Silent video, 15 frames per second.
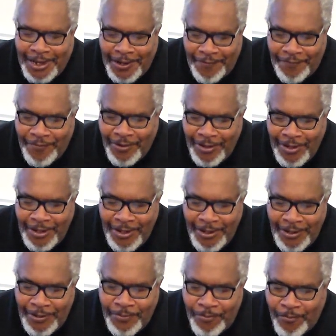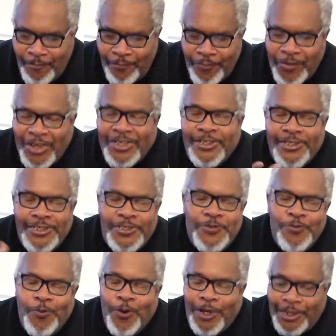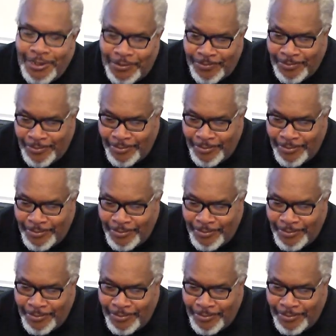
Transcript: Life. So this is one.